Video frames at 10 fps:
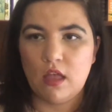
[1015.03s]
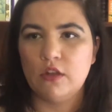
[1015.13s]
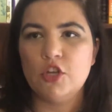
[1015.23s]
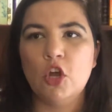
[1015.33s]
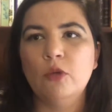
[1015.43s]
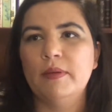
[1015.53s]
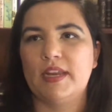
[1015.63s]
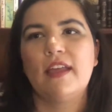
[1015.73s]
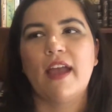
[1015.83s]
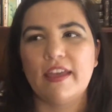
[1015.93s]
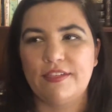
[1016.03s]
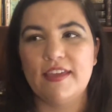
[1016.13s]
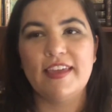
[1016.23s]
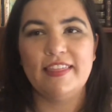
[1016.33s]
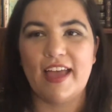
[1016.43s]
Nobody, I
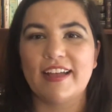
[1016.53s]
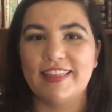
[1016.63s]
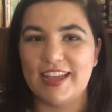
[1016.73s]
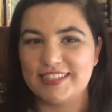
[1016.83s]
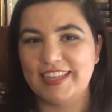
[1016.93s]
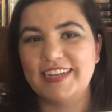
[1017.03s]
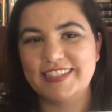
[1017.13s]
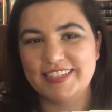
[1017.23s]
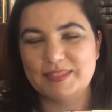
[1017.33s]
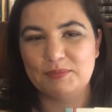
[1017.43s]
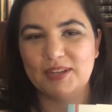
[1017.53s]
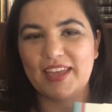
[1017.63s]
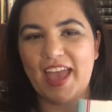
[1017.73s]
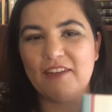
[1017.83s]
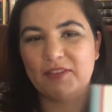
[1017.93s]
think, in that class liked this
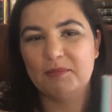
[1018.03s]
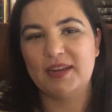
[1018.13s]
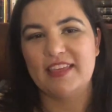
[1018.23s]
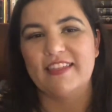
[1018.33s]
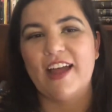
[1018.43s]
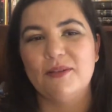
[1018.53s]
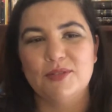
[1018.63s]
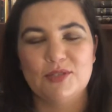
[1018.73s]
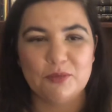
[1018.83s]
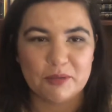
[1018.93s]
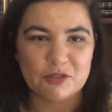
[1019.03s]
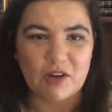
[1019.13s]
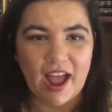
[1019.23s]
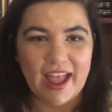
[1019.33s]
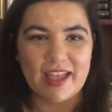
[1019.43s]
book. Everybody thought it was super
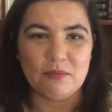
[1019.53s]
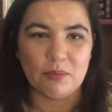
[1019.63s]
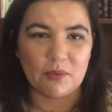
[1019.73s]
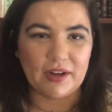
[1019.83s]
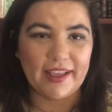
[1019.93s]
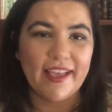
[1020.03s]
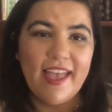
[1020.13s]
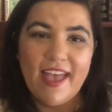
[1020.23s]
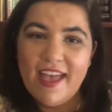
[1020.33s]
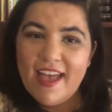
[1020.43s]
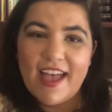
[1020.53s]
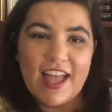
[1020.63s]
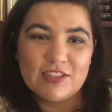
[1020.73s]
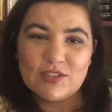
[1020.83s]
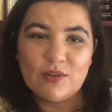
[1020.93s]
dry and boring,
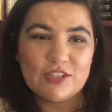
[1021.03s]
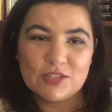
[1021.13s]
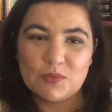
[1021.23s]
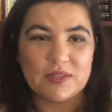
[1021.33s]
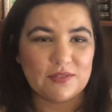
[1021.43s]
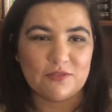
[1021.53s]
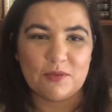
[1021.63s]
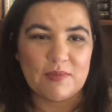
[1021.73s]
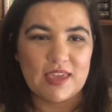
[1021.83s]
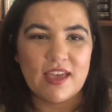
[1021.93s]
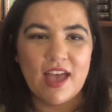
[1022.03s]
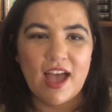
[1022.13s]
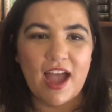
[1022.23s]
and so it just wasn't for me.